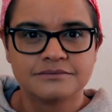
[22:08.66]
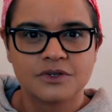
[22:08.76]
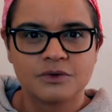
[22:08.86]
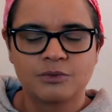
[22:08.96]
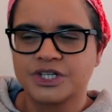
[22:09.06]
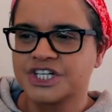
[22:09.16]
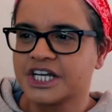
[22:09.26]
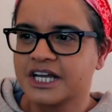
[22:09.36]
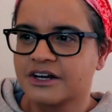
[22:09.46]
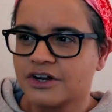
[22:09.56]
when she
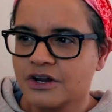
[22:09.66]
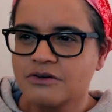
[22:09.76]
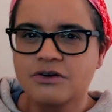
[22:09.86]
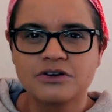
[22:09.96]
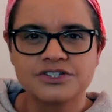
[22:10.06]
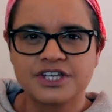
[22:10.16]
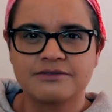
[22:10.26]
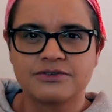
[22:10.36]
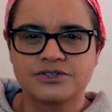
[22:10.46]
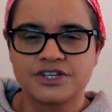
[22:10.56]
can no longer save
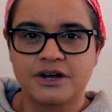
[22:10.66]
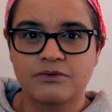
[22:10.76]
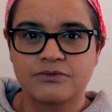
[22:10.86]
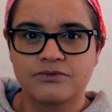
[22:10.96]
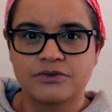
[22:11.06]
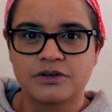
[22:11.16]
herself,